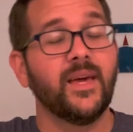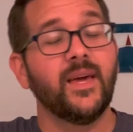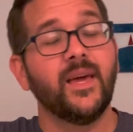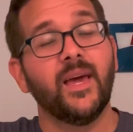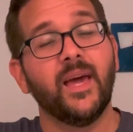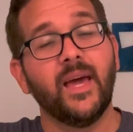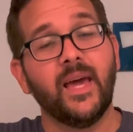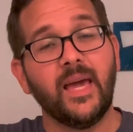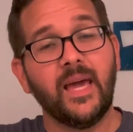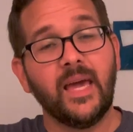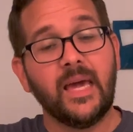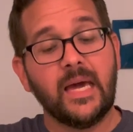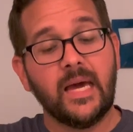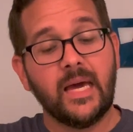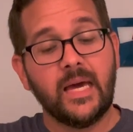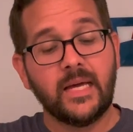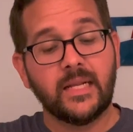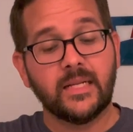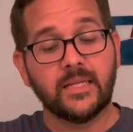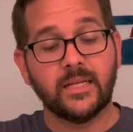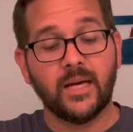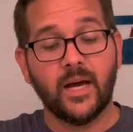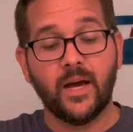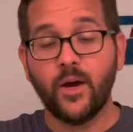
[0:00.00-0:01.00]

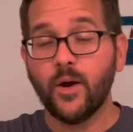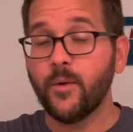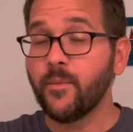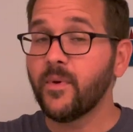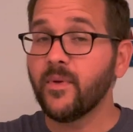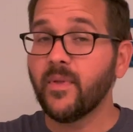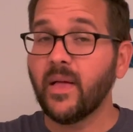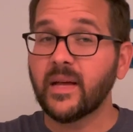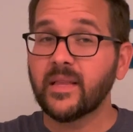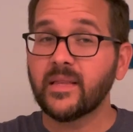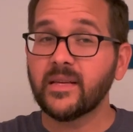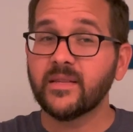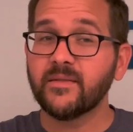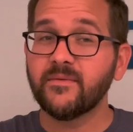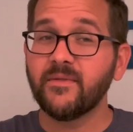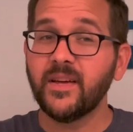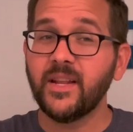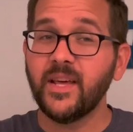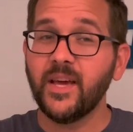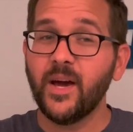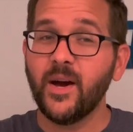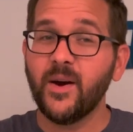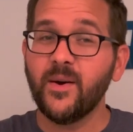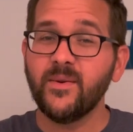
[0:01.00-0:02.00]
And I hope you like this
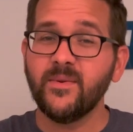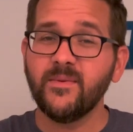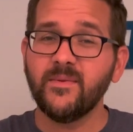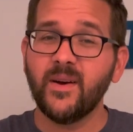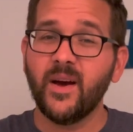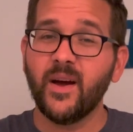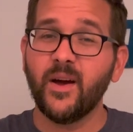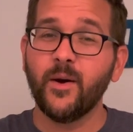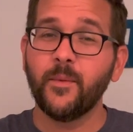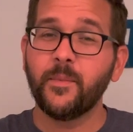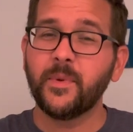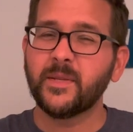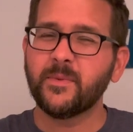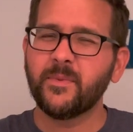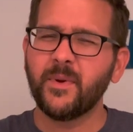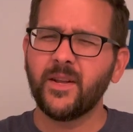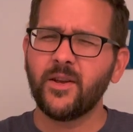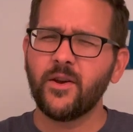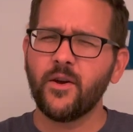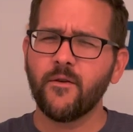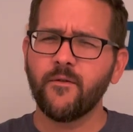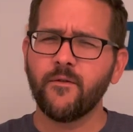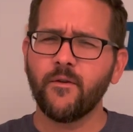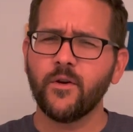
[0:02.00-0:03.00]
video. I hope it's been
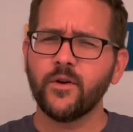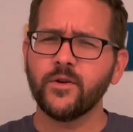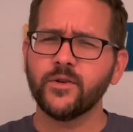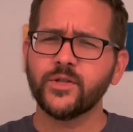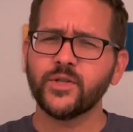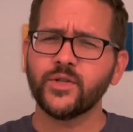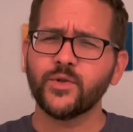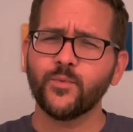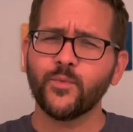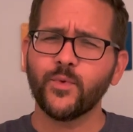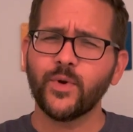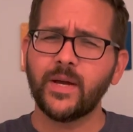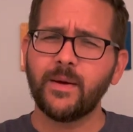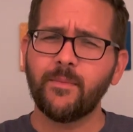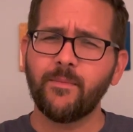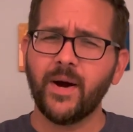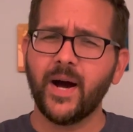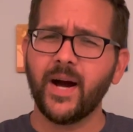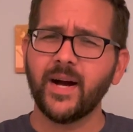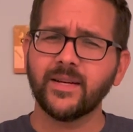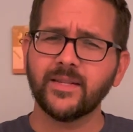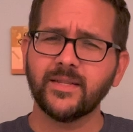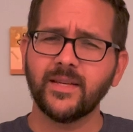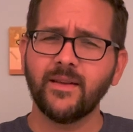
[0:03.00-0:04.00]
your first
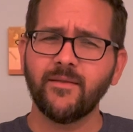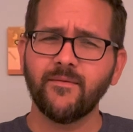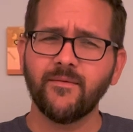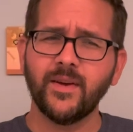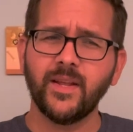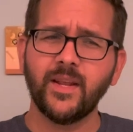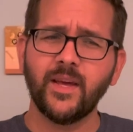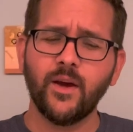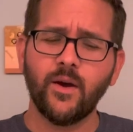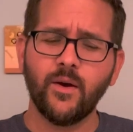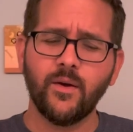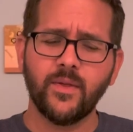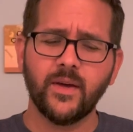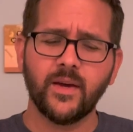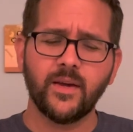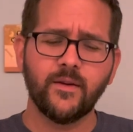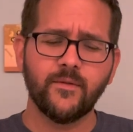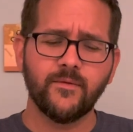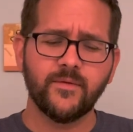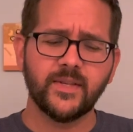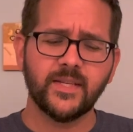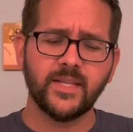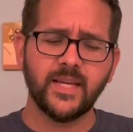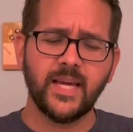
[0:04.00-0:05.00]
reboxing video that
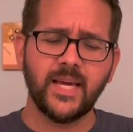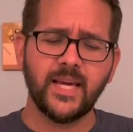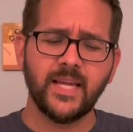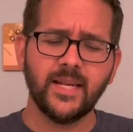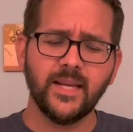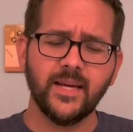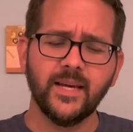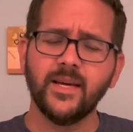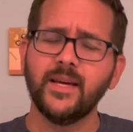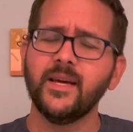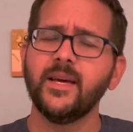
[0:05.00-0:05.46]
you've seen.